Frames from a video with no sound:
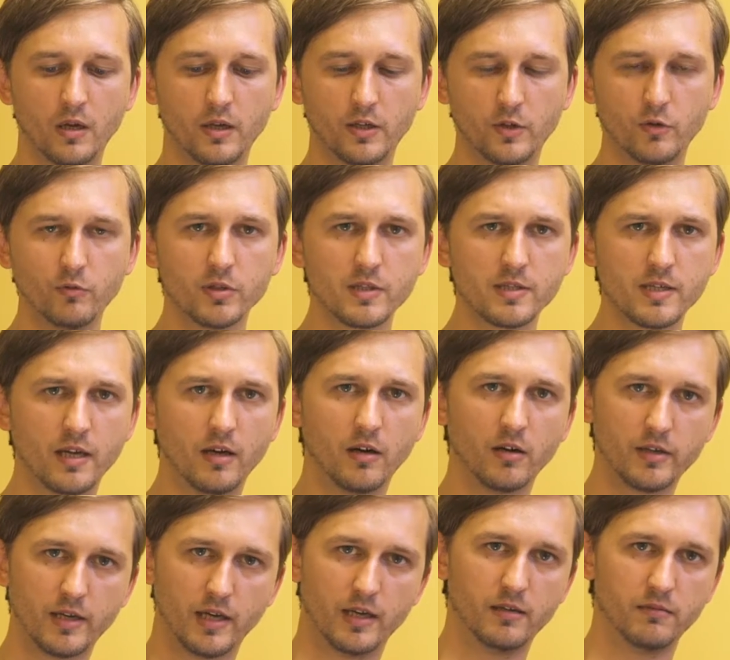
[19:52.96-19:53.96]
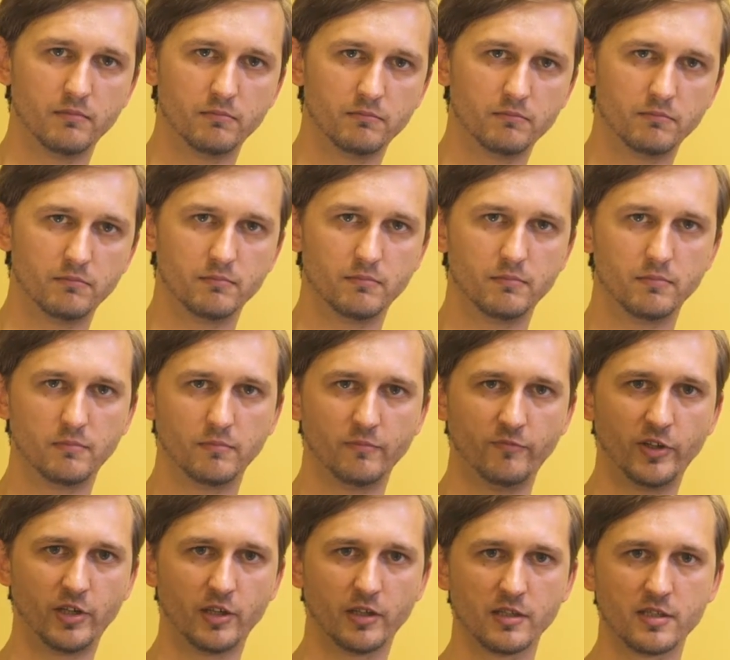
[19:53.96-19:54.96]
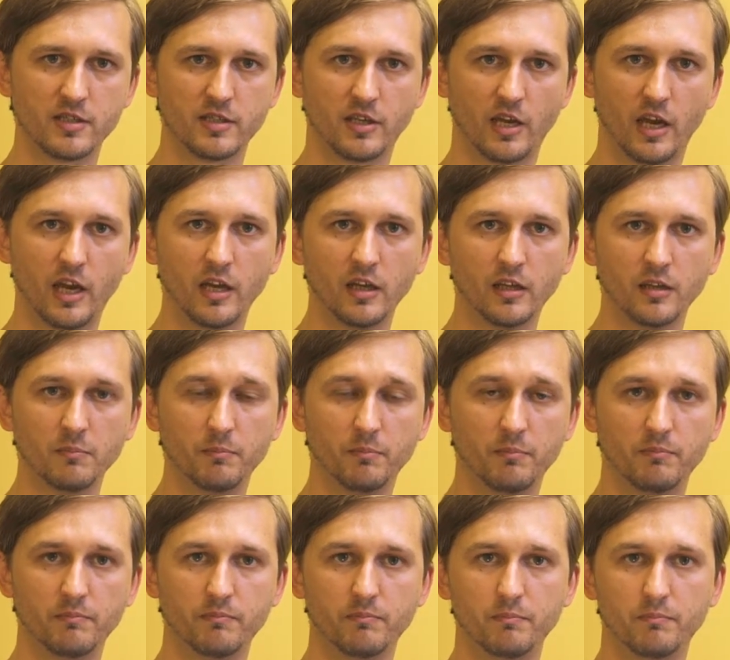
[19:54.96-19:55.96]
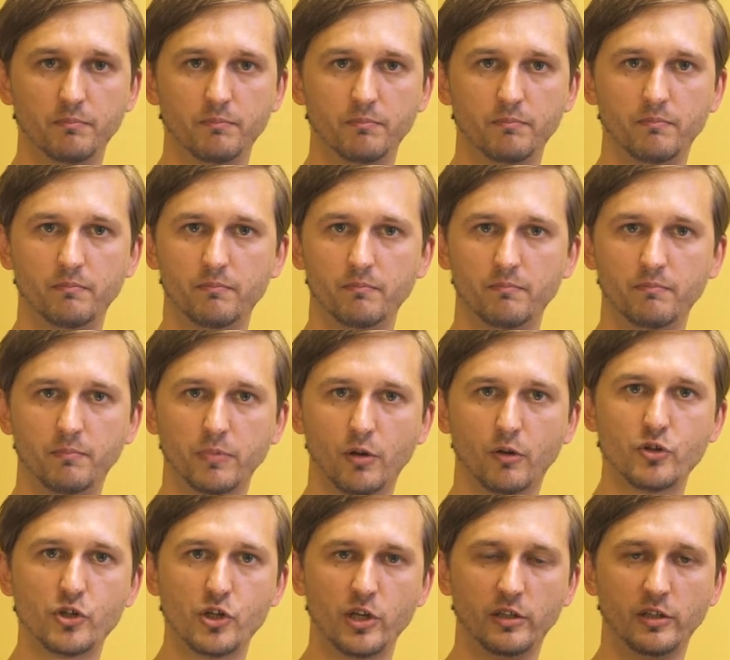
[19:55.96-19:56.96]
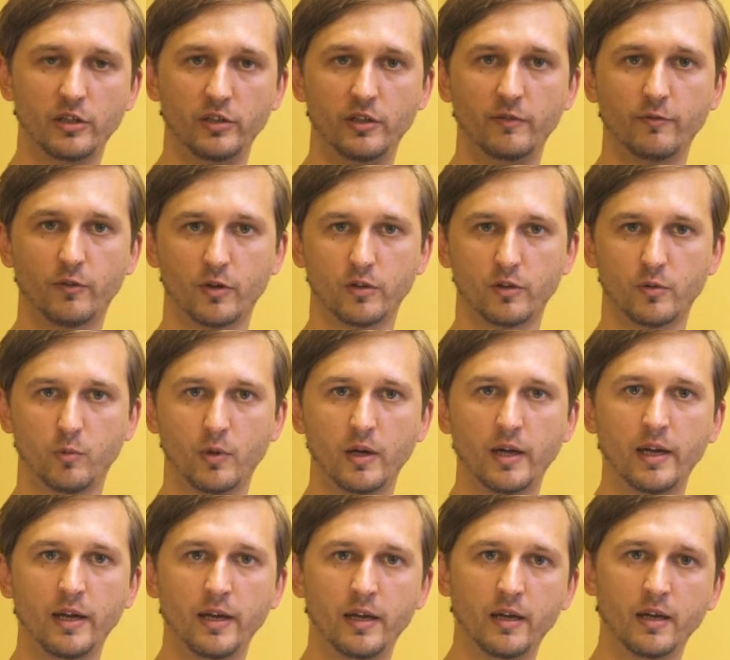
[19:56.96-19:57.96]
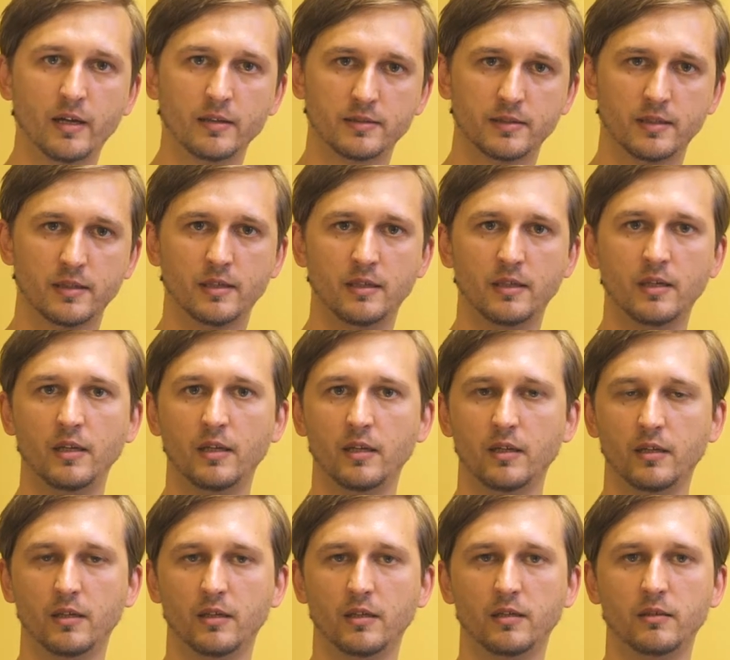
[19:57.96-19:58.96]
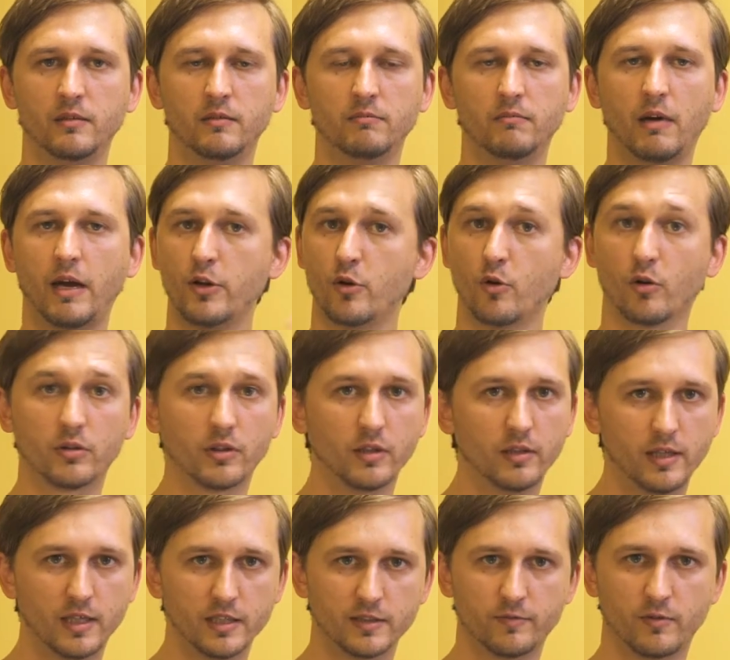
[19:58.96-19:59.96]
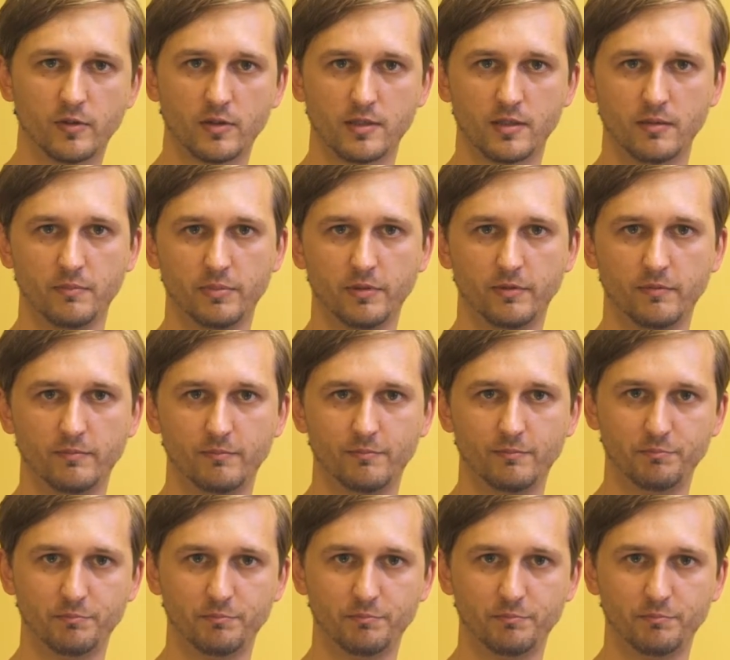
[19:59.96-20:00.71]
You would say, okay, we can scale blockchain in different way as IOTA does, for example.